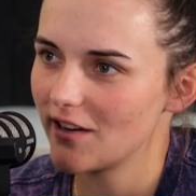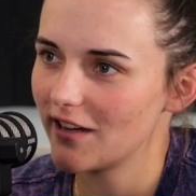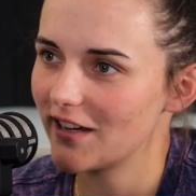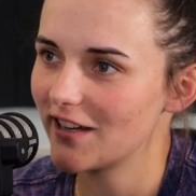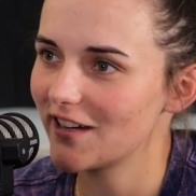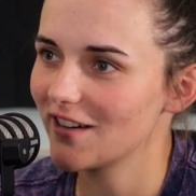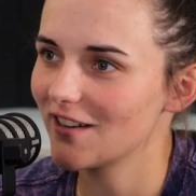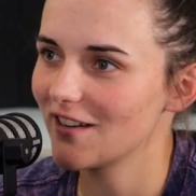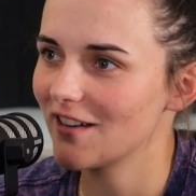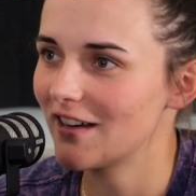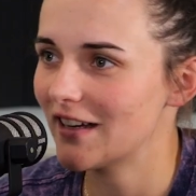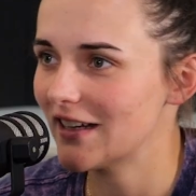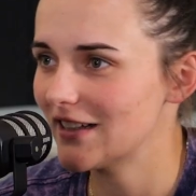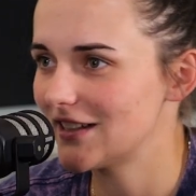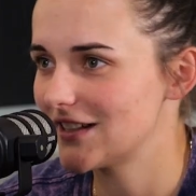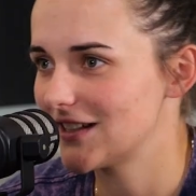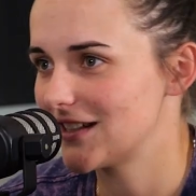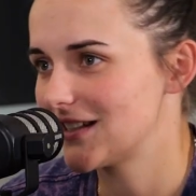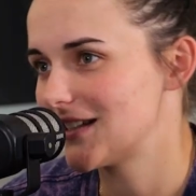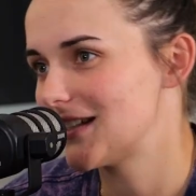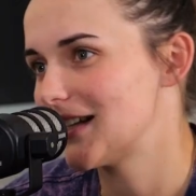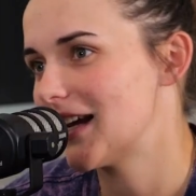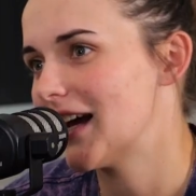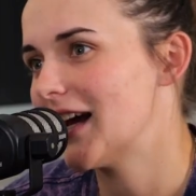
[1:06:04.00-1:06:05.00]
I'd like to
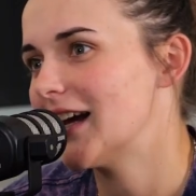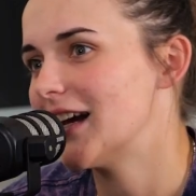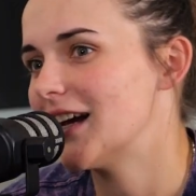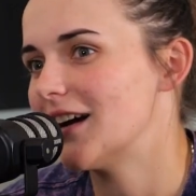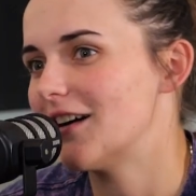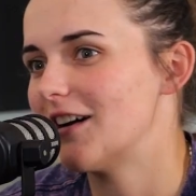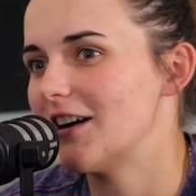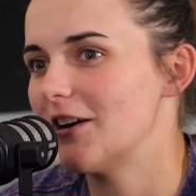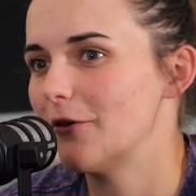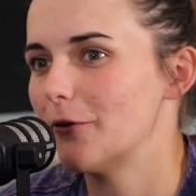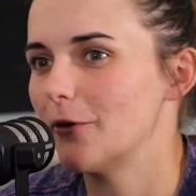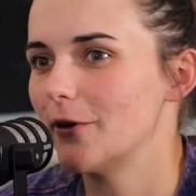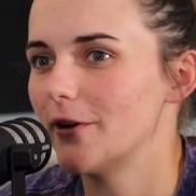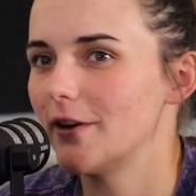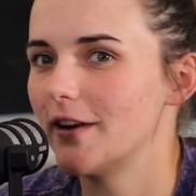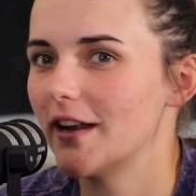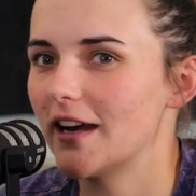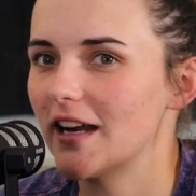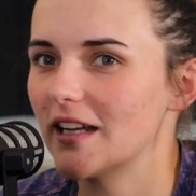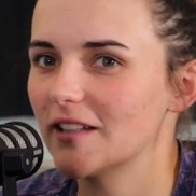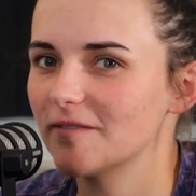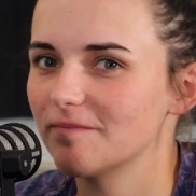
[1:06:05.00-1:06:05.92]
say I would